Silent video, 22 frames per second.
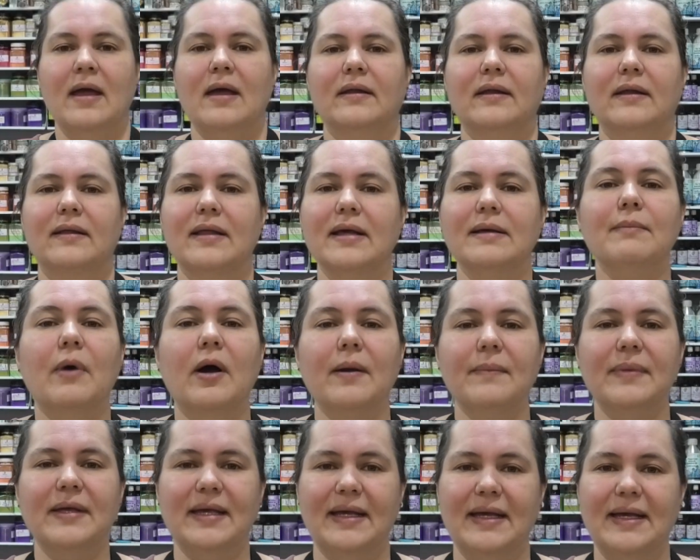Now that
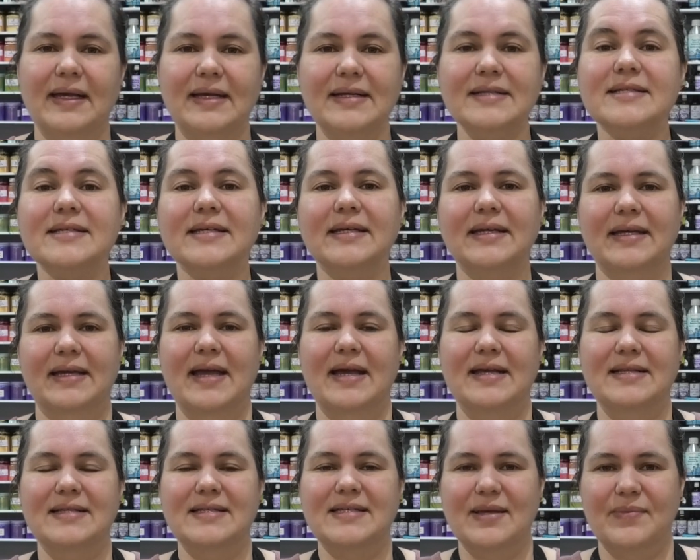might be easy
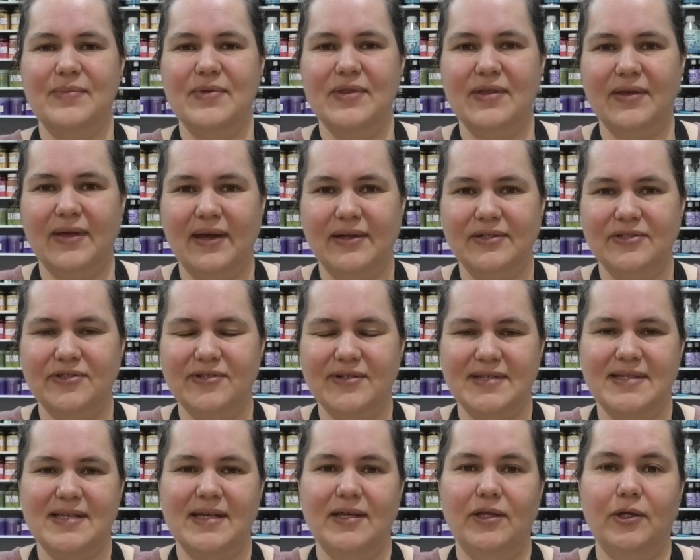in some of the
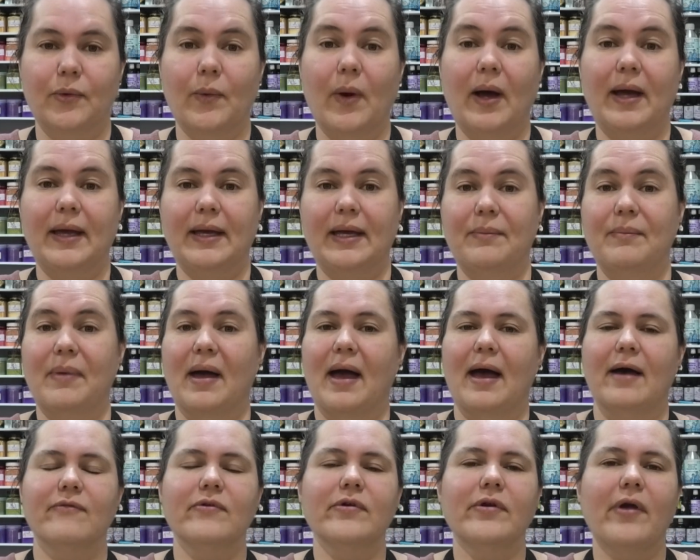countries that you are in, but
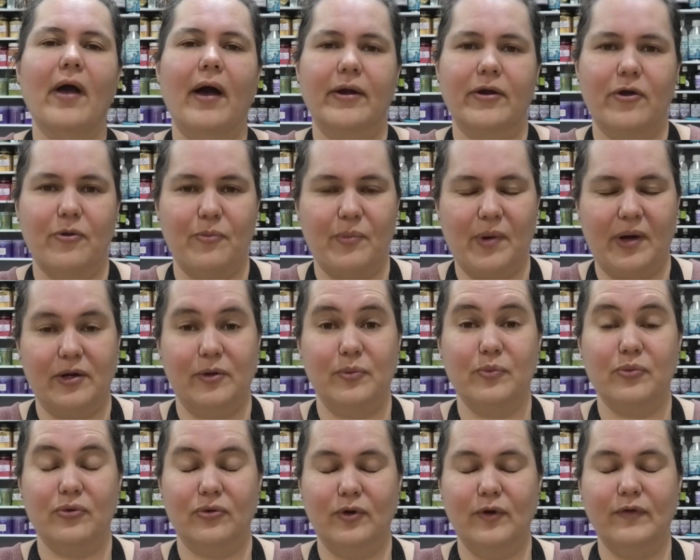avocado butter
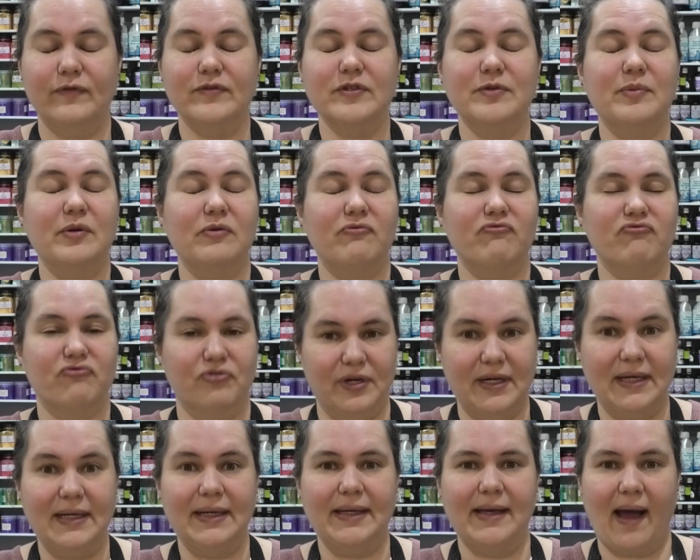proved to be
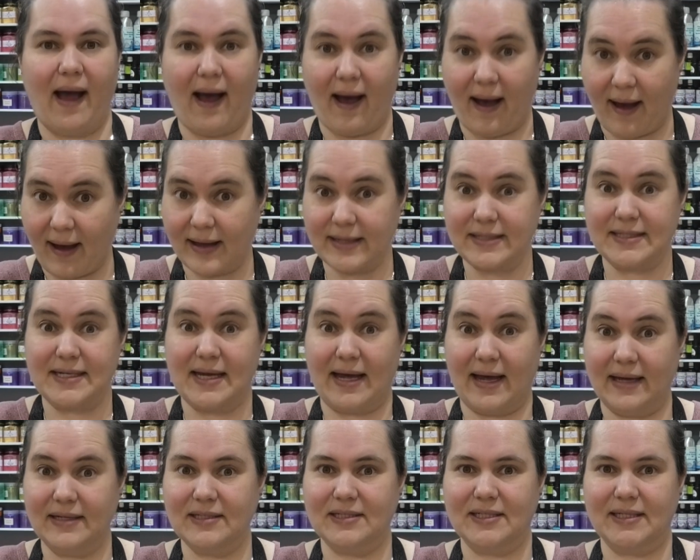really hard to
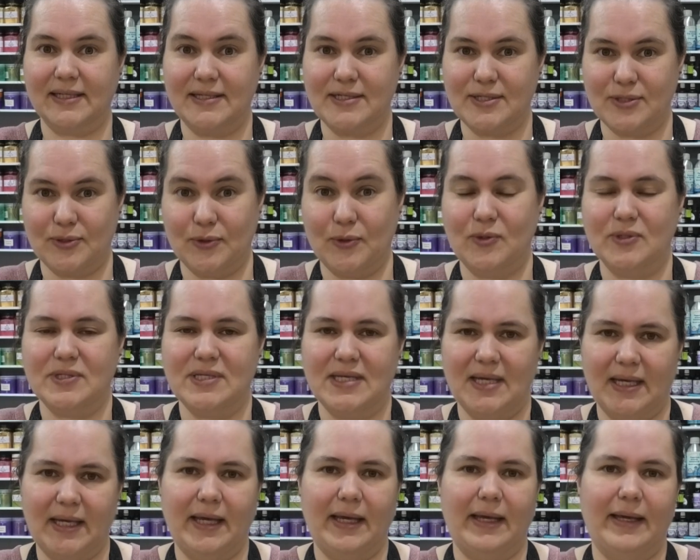actually source
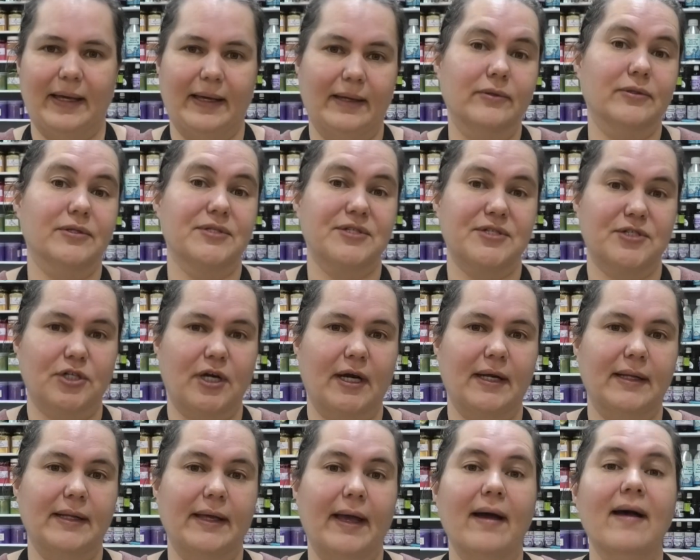here in
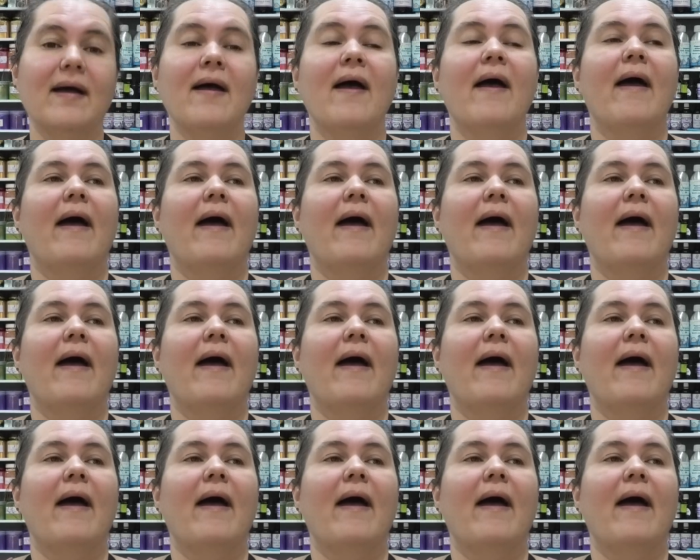Australia.